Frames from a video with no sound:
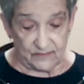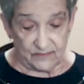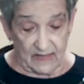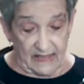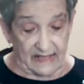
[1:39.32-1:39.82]

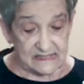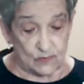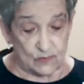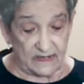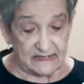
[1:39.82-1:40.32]
as well
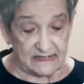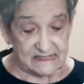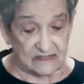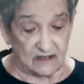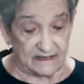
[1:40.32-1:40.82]
as the
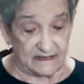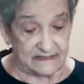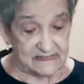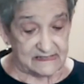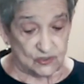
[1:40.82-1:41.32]
client
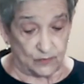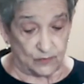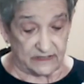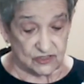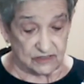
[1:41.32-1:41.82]

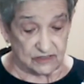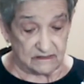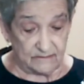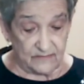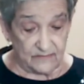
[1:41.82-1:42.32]
situation
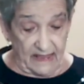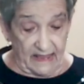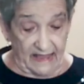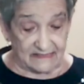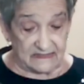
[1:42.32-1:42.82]
at
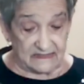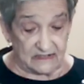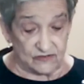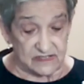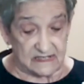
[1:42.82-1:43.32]
the nearest
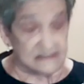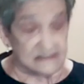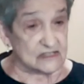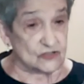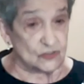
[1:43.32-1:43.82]

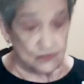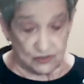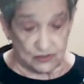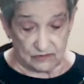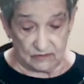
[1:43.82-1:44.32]
institution,
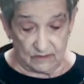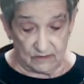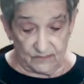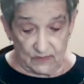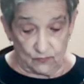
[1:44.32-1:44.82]

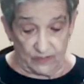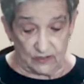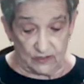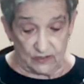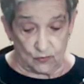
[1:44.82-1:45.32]
Rideau
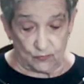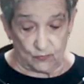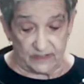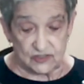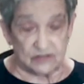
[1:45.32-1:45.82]

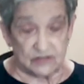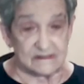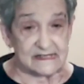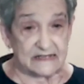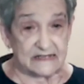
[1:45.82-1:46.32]
Regional
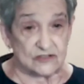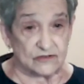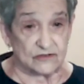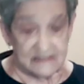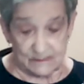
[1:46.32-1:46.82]
Center in
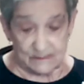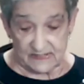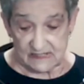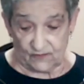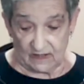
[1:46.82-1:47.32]
Smiths
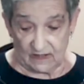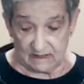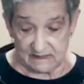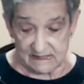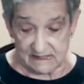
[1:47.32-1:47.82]
Falls.